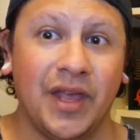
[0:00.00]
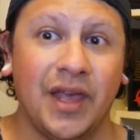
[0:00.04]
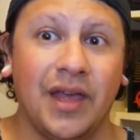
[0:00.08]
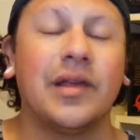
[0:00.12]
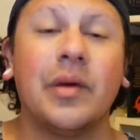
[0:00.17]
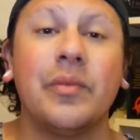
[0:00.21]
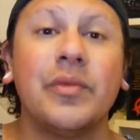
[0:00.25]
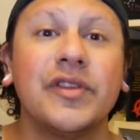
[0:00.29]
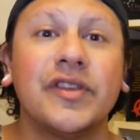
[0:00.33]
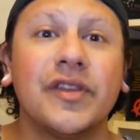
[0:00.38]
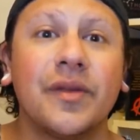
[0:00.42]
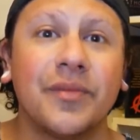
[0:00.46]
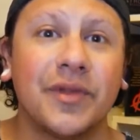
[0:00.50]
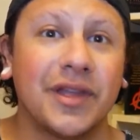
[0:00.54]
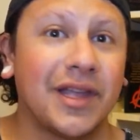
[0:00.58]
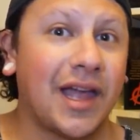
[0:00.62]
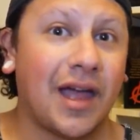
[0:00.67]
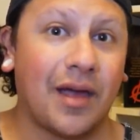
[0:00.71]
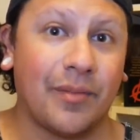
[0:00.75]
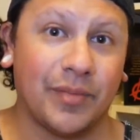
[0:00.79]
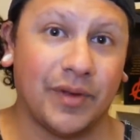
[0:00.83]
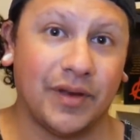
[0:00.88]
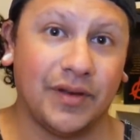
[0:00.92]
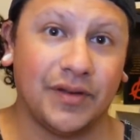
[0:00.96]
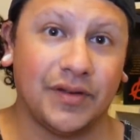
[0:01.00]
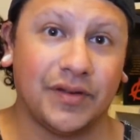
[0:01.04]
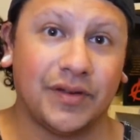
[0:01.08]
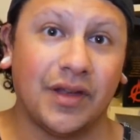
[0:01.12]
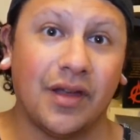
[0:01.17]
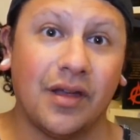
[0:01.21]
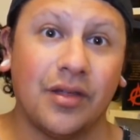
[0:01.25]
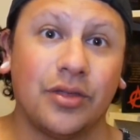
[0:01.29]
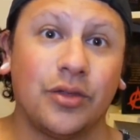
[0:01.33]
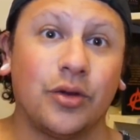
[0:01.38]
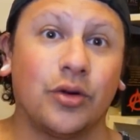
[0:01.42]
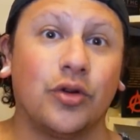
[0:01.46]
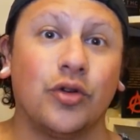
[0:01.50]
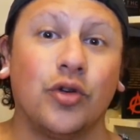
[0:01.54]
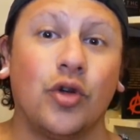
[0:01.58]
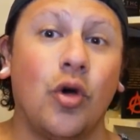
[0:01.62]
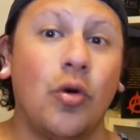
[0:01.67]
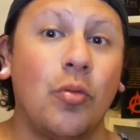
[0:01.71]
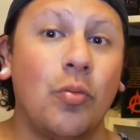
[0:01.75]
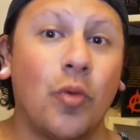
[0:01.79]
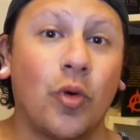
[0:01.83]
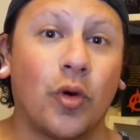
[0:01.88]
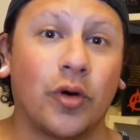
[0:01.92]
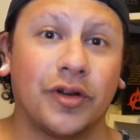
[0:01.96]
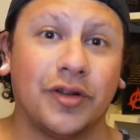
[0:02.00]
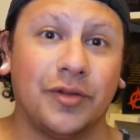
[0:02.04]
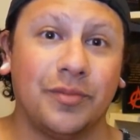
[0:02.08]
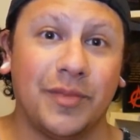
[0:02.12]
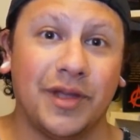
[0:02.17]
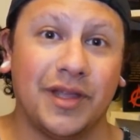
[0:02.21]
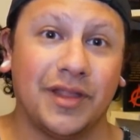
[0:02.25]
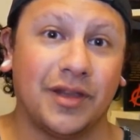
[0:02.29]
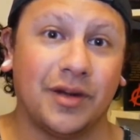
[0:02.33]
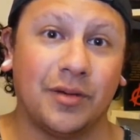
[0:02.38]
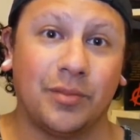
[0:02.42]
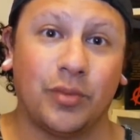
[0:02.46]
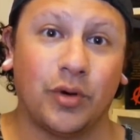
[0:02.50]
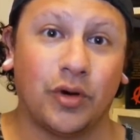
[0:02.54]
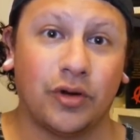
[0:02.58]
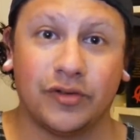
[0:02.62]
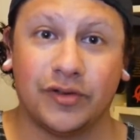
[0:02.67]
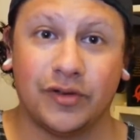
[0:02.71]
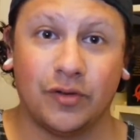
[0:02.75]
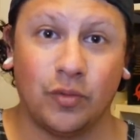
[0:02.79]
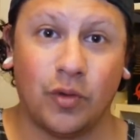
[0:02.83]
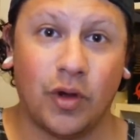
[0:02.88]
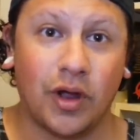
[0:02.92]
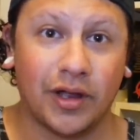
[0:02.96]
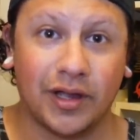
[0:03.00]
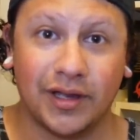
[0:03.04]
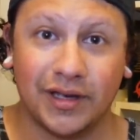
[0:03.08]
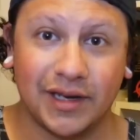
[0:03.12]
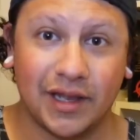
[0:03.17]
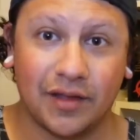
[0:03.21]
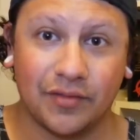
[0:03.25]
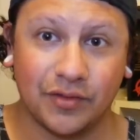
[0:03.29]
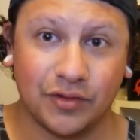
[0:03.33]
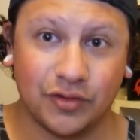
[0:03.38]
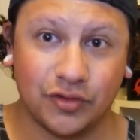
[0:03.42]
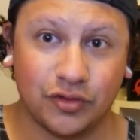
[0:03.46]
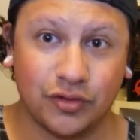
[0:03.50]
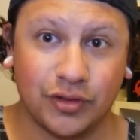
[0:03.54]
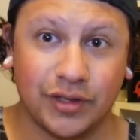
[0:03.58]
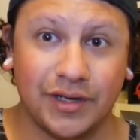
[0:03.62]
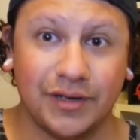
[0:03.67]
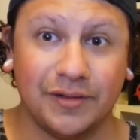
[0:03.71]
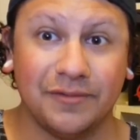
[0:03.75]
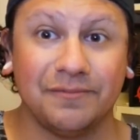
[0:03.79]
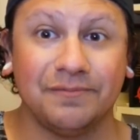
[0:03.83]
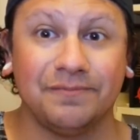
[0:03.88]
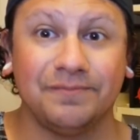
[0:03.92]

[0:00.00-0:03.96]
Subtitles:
Then when something happens, they're no more to me than a person walking down the street.